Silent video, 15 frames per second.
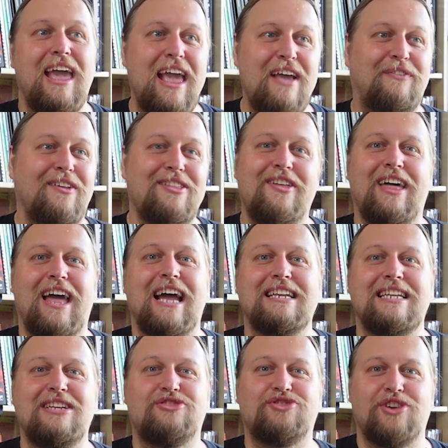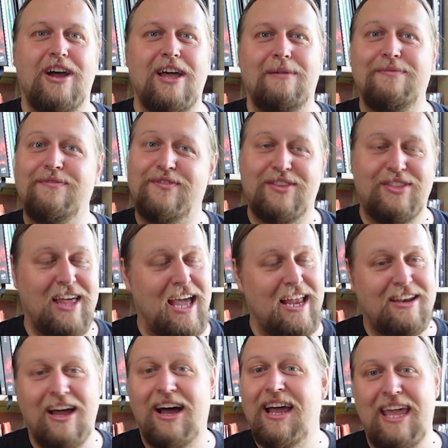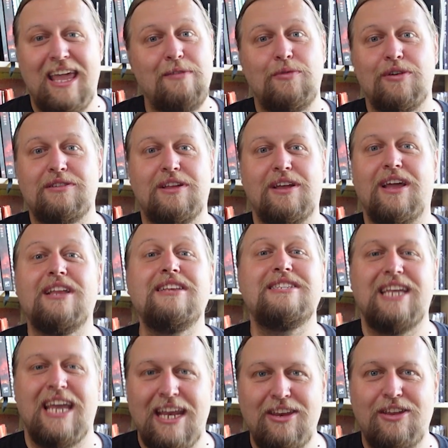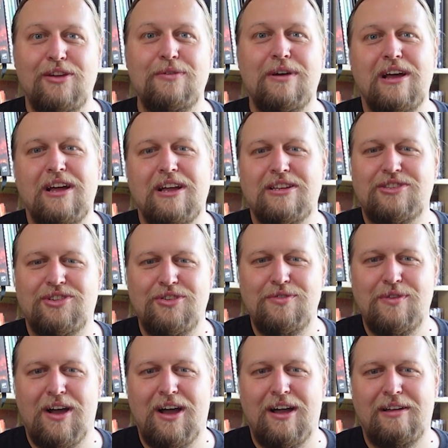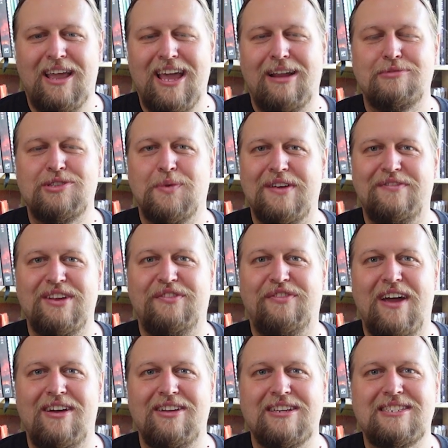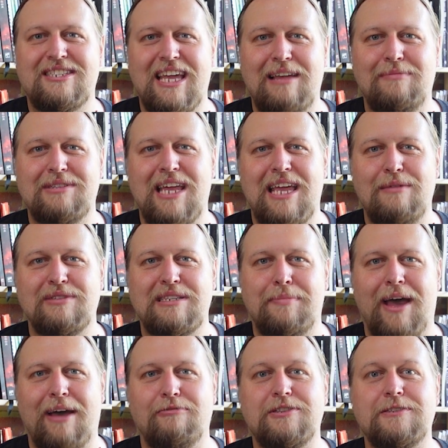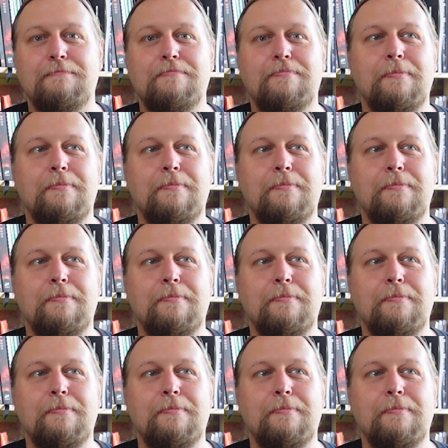If, on the other hand, he triumphed, then he would continue to get up to whatever nefarious schemes he was about.